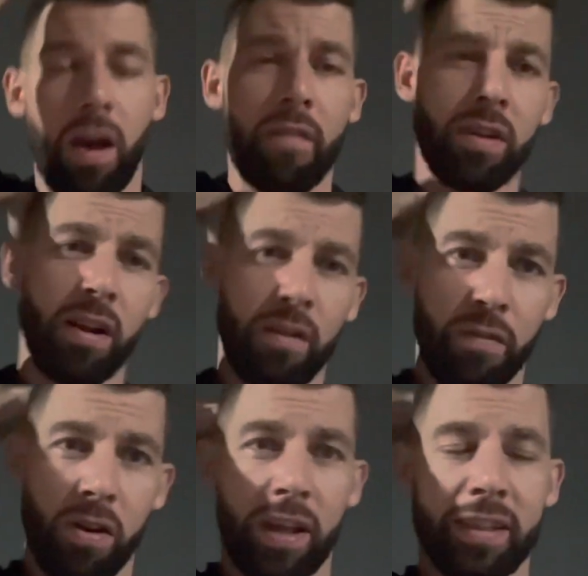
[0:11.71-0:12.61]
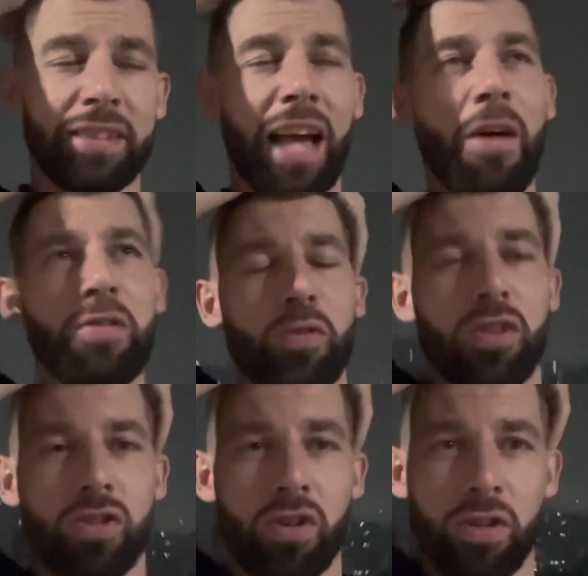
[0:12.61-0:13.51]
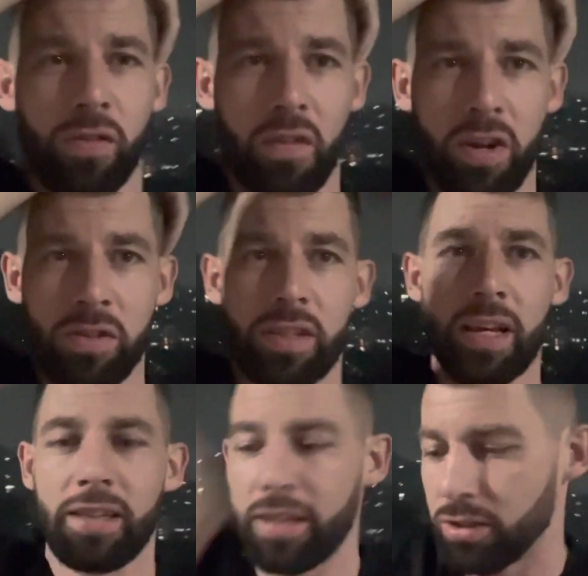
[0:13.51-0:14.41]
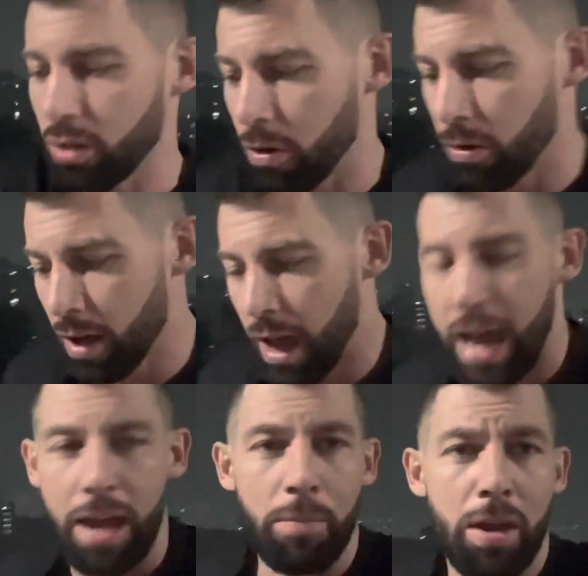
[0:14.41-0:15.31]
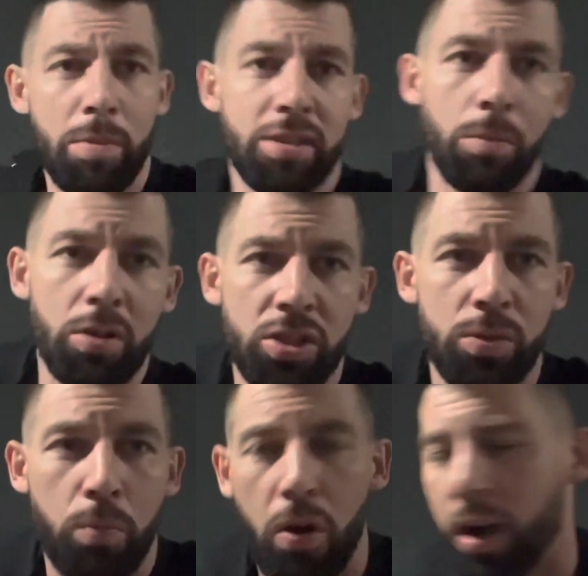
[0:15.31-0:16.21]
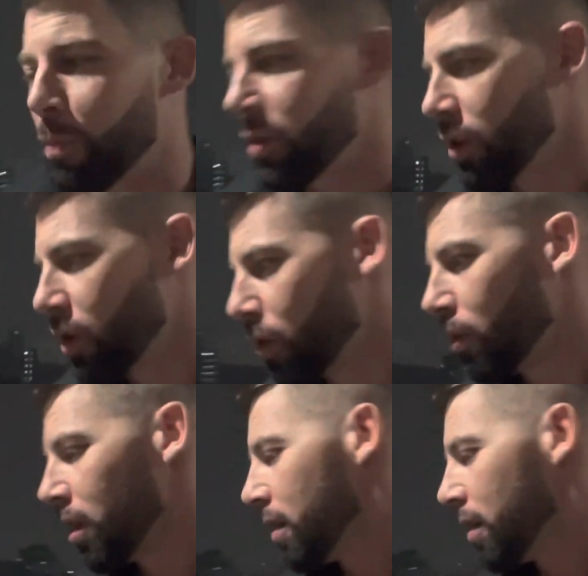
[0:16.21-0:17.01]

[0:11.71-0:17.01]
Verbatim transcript: I haven't done a video like this. I always search for videos like this. So, hey, maybe someone just broke up with you.